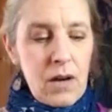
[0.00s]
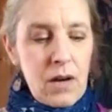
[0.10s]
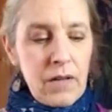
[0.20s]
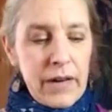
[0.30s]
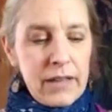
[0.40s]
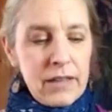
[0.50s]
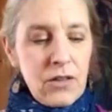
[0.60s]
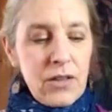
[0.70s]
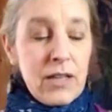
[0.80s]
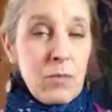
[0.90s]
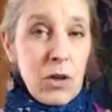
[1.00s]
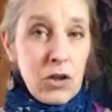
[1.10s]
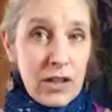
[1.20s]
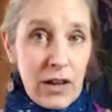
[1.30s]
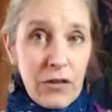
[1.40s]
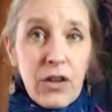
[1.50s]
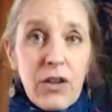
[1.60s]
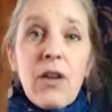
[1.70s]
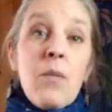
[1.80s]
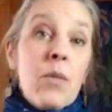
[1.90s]
All right, so that's March
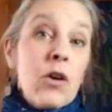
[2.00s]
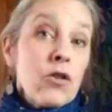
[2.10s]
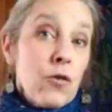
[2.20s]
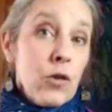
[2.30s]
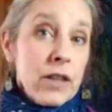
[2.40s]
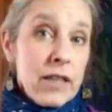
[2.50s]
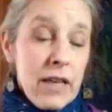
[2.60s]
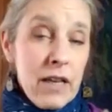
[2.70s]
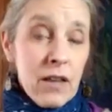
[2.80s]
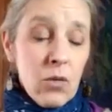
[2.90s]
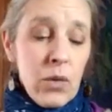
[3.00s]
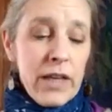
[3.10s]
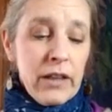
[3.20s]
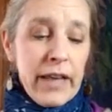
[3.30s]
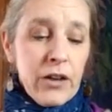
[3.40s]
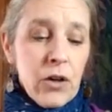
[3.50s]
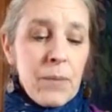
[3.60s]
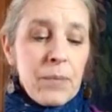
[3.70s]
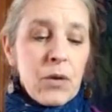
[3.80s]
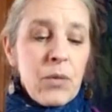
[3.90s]
7th, March 14th, a week
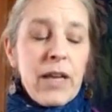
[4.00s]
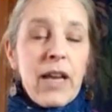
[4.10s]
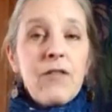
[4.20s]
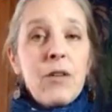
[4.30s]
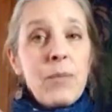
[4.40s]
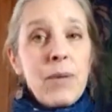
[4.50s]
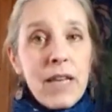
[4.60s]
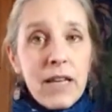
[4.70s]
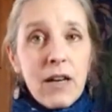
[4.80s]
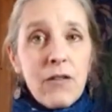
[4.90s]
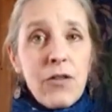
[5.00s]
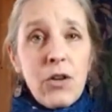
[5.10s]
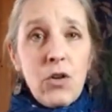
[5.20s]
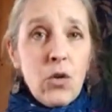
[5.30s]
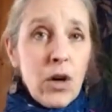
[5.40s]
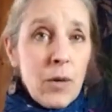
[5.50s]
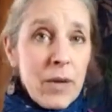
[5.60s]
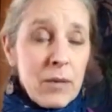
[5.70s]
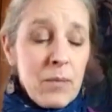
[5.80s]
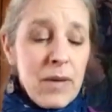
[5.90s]
later, we have the peak of the
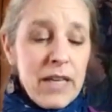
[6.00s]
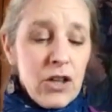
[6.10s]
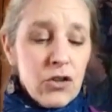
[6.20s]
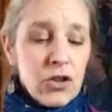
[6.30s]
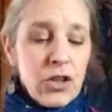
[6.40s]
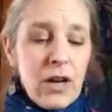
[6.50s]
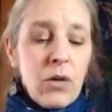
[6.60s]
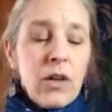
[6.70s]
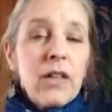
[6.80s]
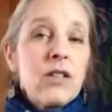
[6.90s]
Normid meteor shower.